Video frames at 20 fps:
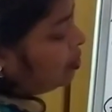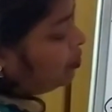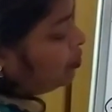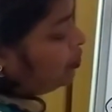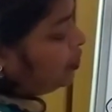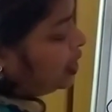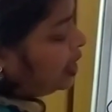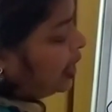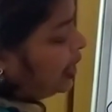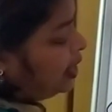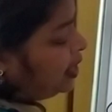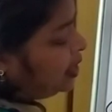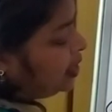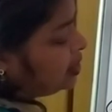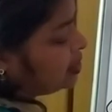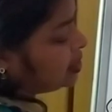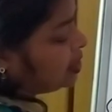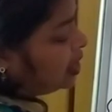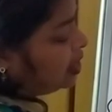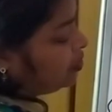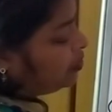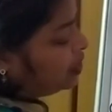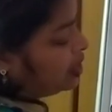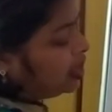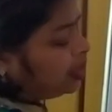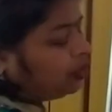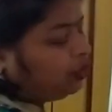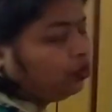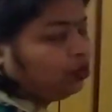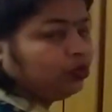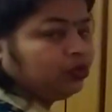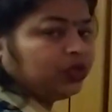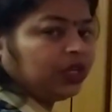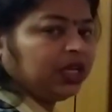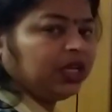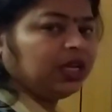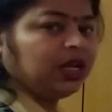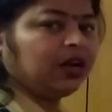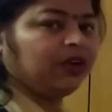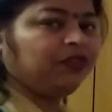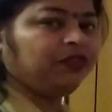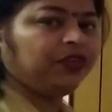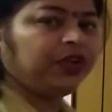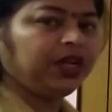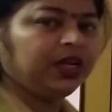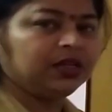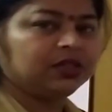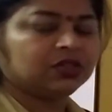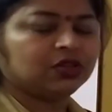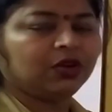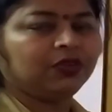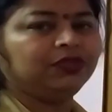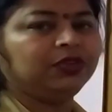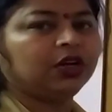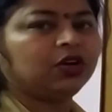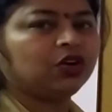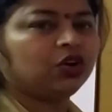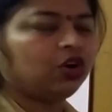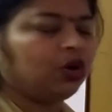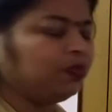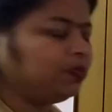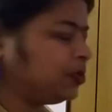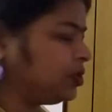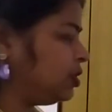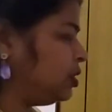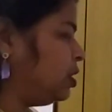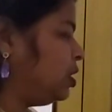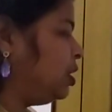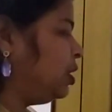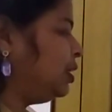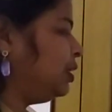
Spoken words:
varieties that we are using in our fields of the crops.